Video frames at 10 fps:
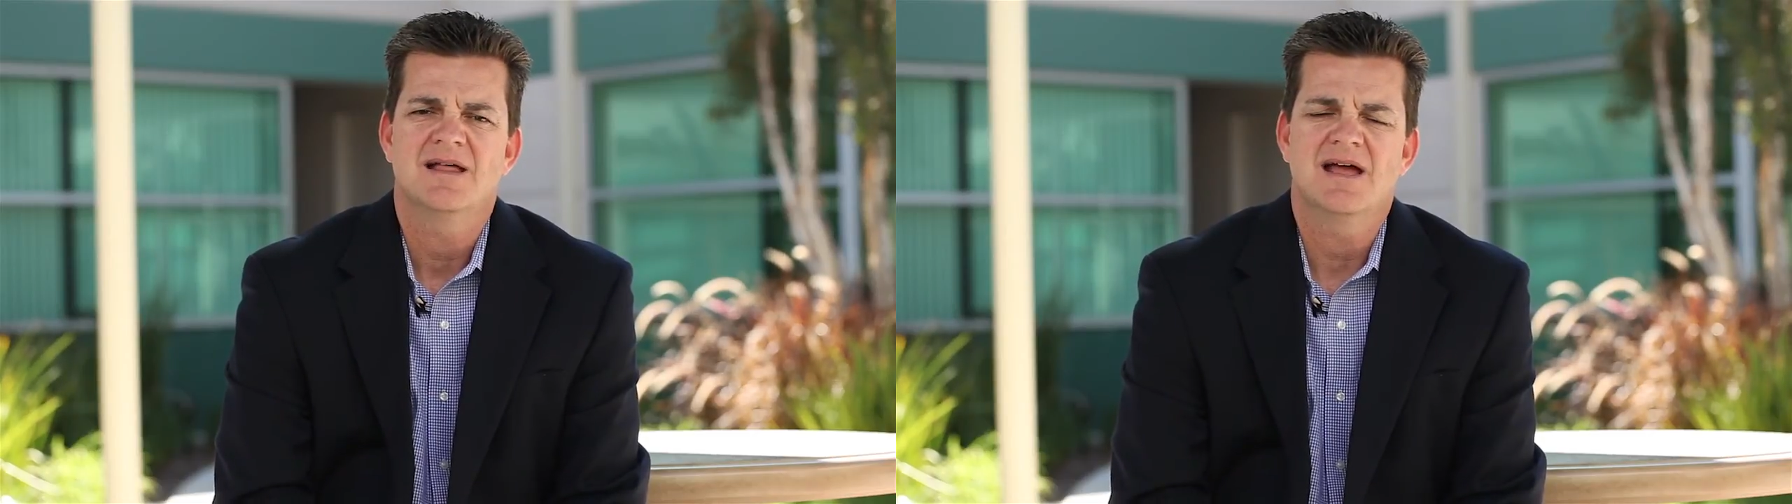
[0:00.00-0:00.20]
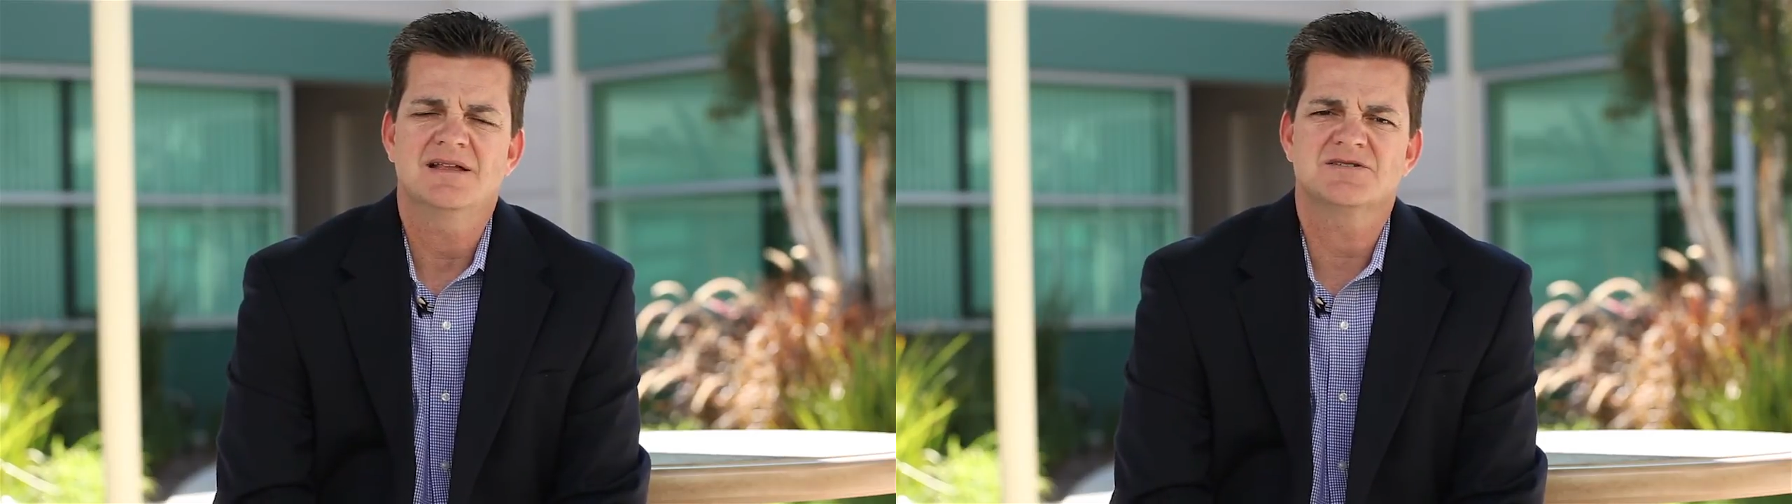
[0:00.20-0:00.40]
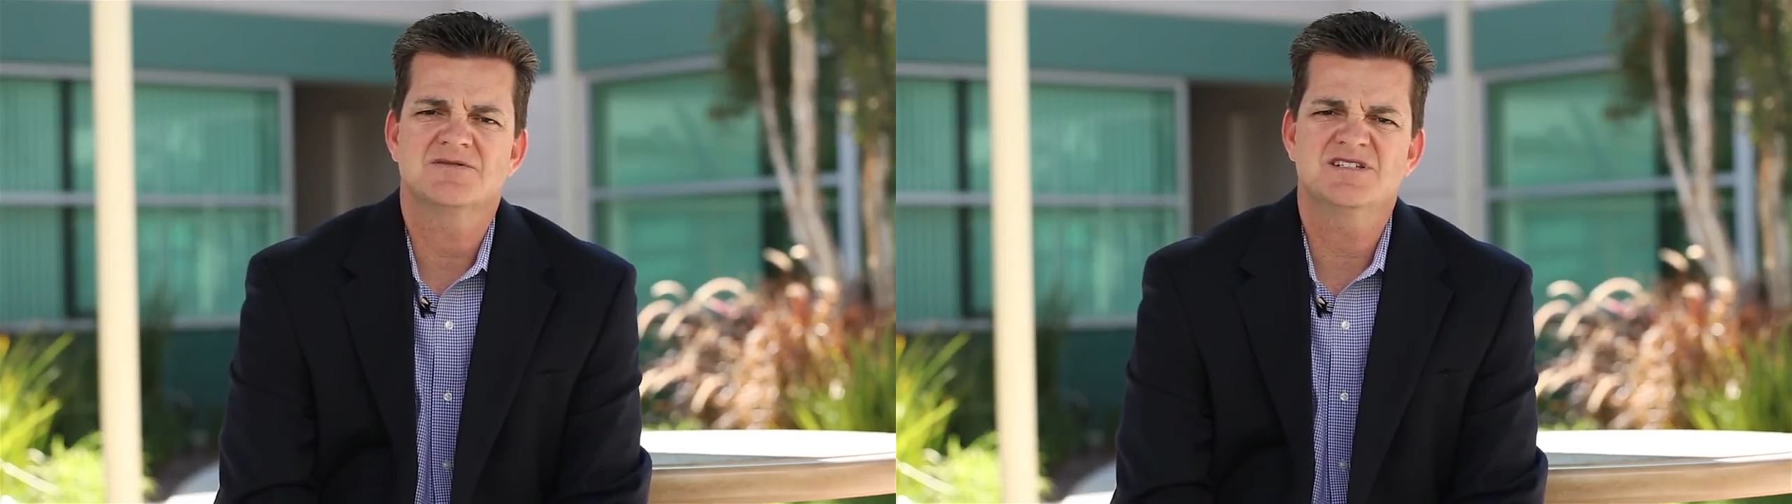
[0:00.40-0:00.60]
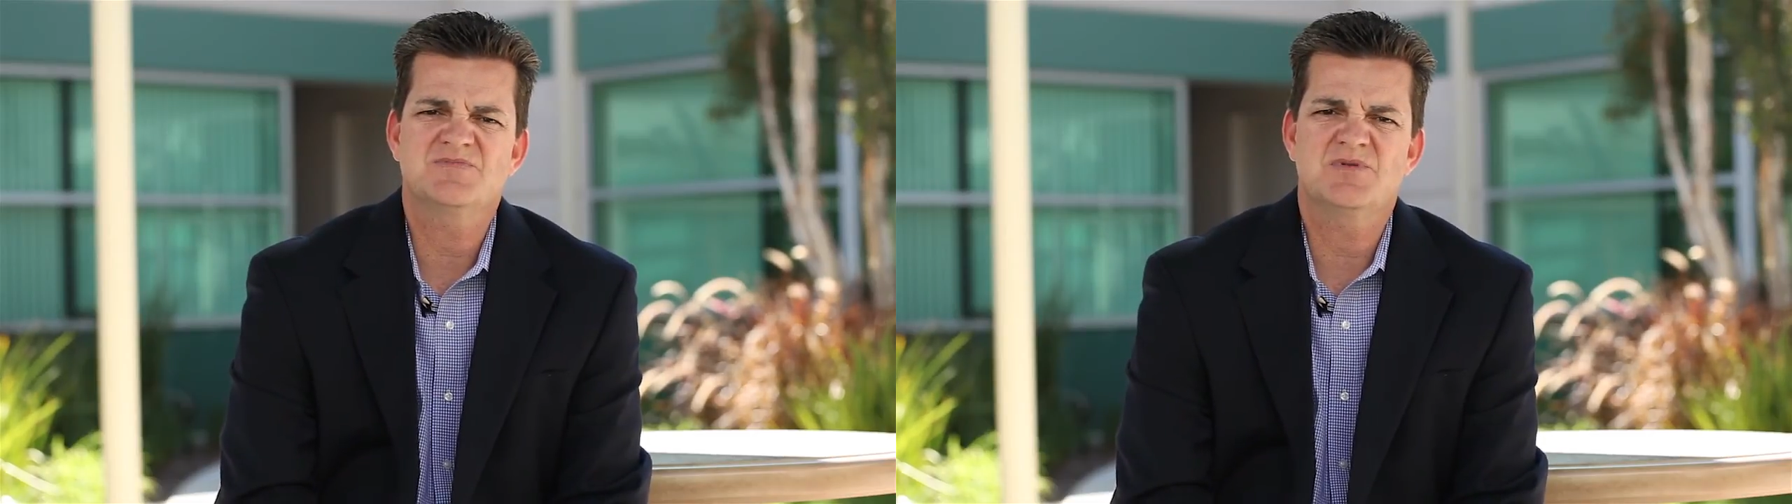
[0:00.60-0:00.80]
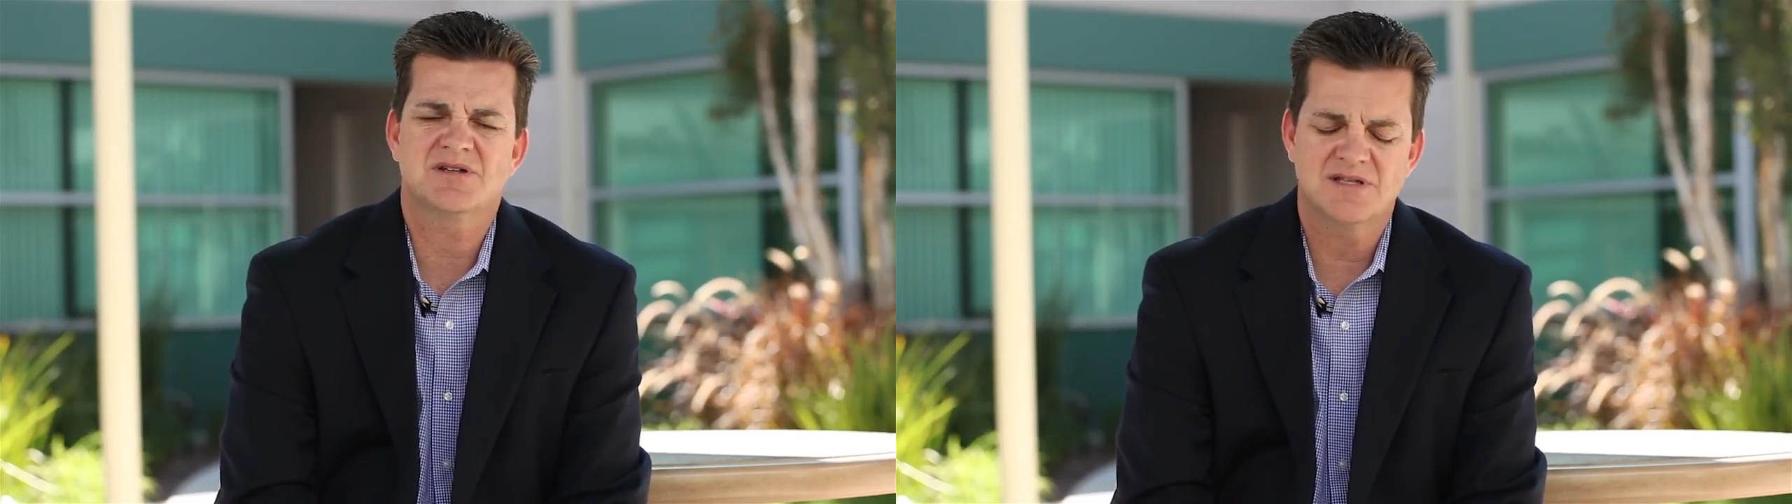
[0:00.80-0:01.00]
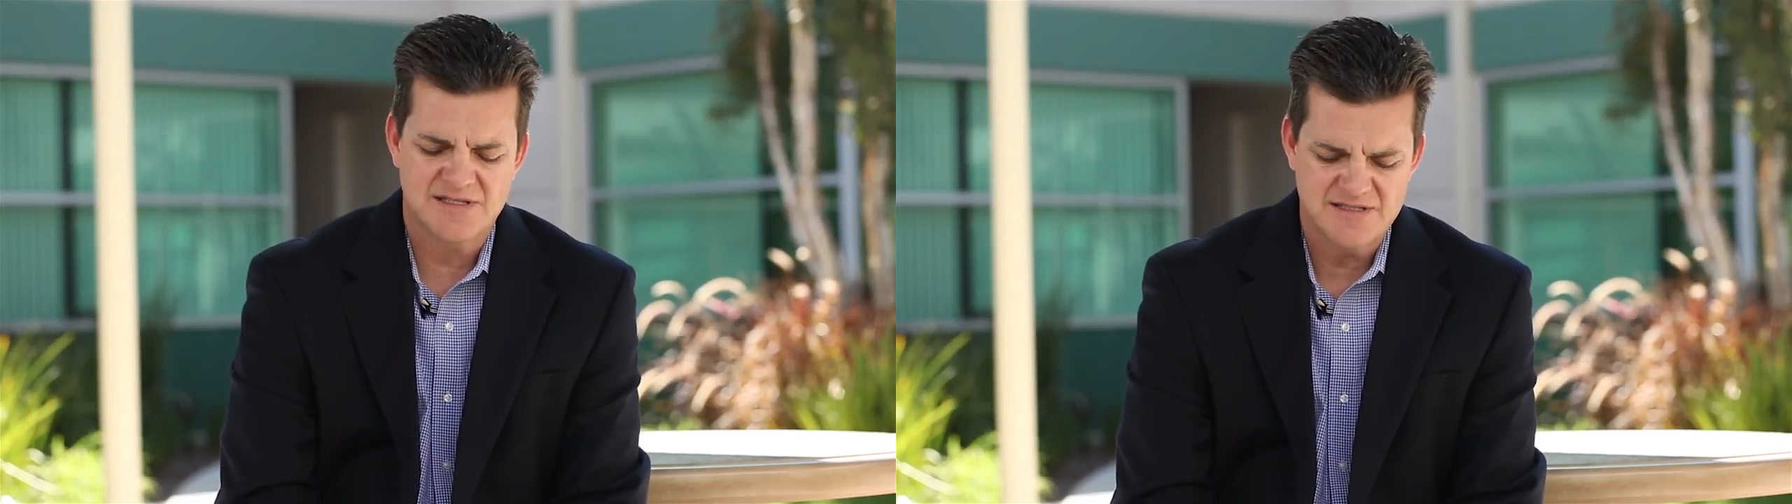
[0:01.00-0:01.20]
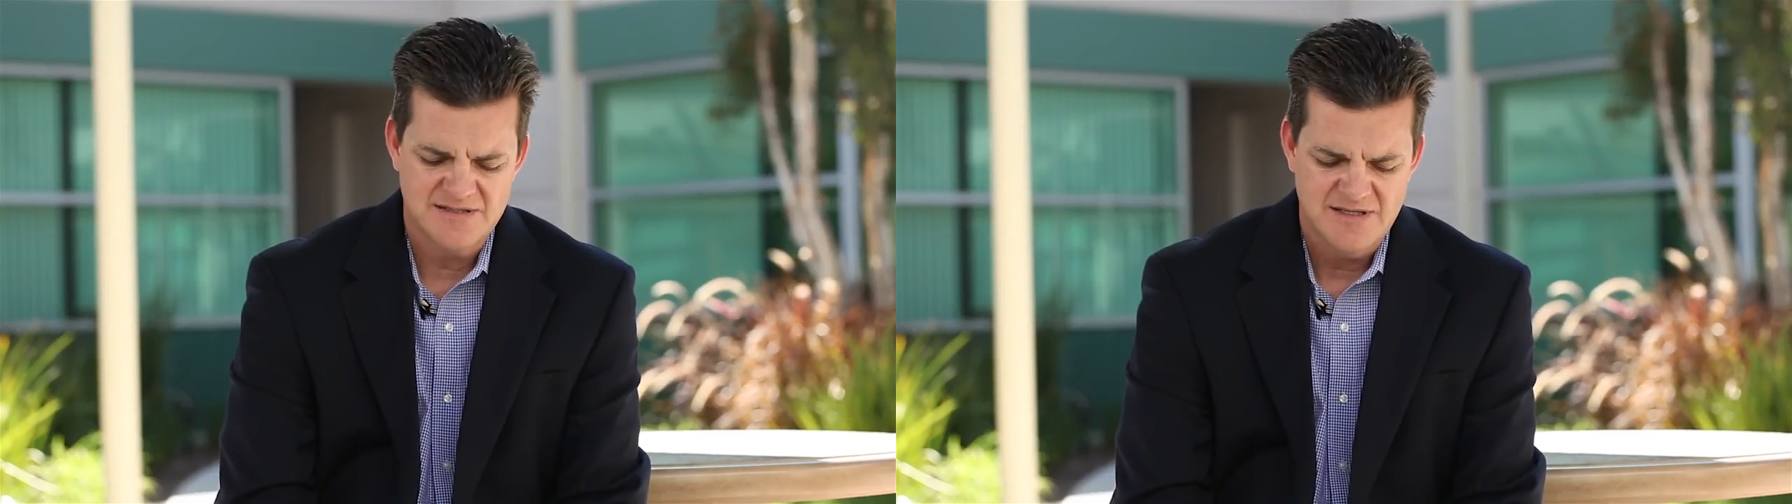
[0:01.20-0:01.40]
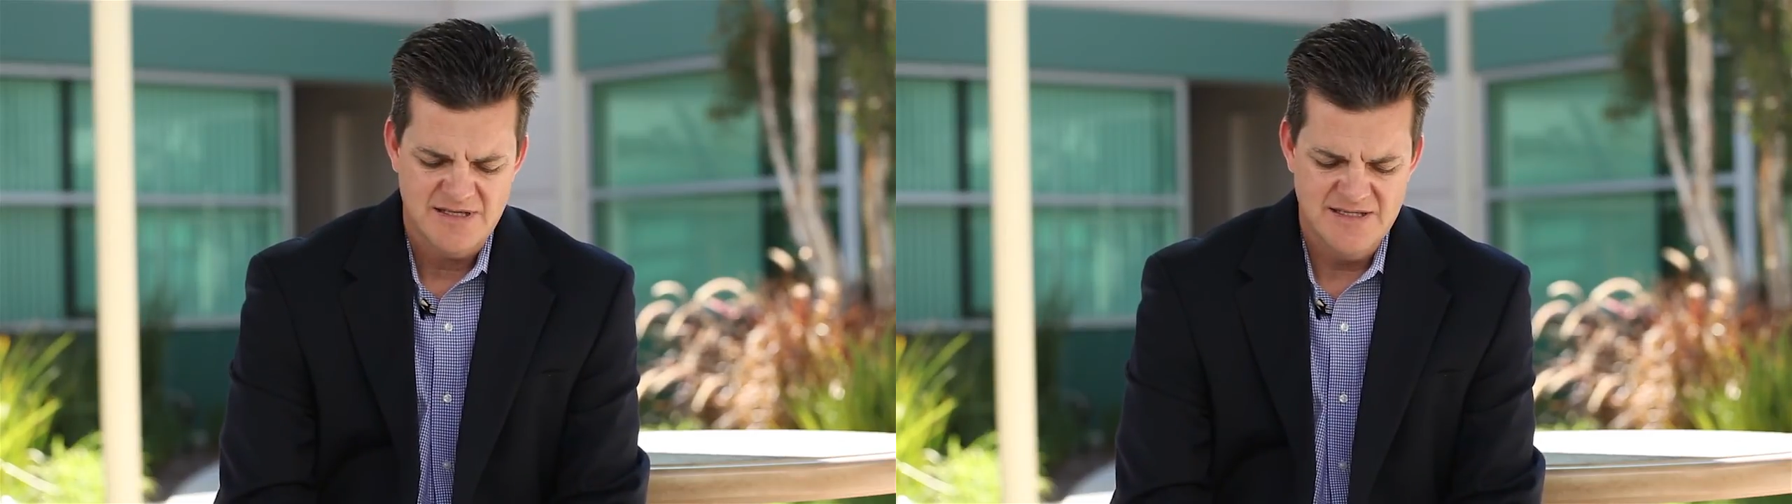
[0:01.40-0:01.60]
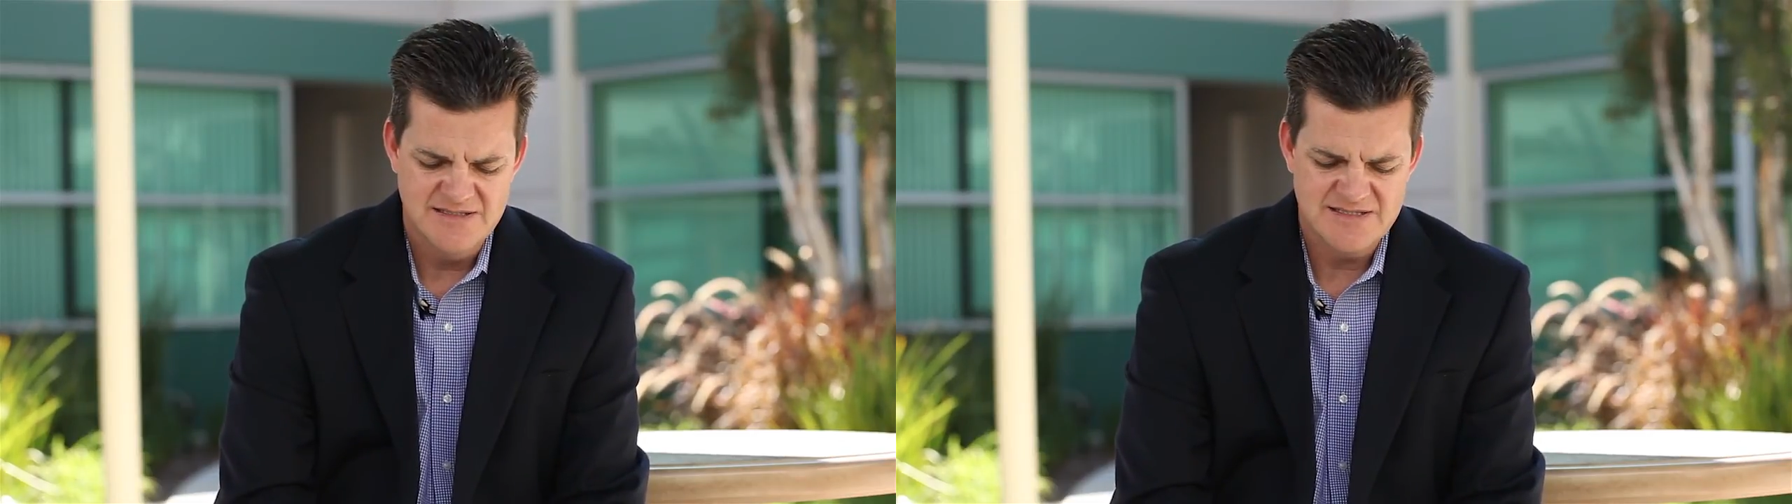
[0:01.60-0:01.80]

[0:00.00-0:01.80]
And so this booklet is